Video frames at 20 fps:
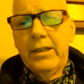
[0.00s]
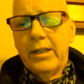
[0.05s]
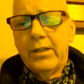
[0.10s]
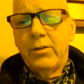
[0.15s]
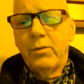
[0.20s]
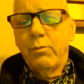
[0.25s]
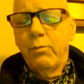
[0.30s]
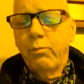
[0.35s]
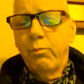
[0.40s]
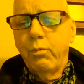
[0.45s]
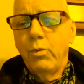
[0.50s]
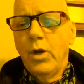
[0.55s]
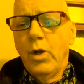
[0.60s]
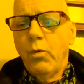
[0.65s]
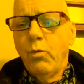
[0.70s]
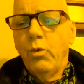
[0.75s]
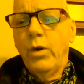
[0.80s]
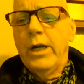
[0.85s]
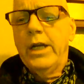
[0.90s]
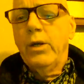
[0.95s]
that's
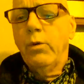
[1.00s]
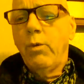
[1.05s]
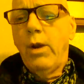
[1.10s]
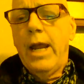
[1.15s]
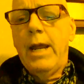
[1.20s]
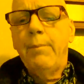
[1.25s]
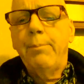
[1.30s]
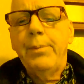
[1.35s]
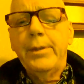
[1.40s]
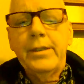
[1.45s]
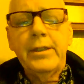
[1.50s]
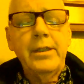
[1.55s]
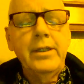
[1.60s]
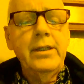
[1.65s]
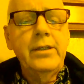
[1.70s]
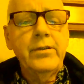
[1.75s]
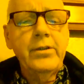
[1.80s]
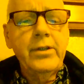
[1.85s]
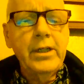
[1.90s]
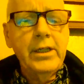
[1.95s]
running rampant in
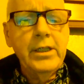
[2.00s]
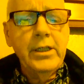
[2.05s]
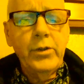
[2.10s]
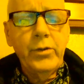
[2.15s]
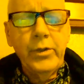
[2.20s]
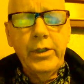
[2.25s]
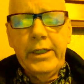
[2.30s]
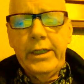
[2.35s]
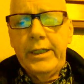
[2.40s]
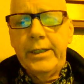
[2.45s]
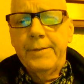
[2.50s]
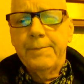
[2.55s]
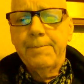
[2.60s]
this country.